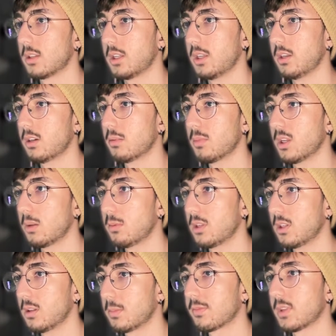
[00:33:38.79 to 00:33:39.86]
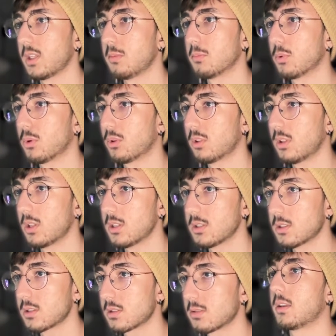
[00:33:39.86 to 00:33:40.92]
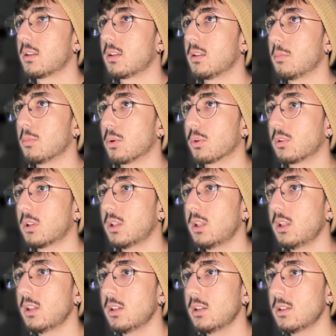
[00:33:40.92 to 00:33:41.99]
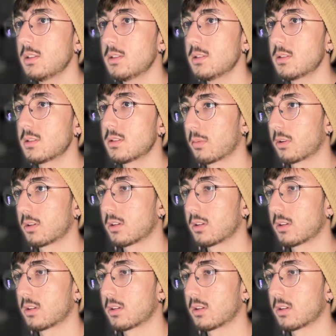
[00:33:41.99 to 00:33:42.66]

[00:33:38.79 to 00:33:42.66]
maybe import this, import these.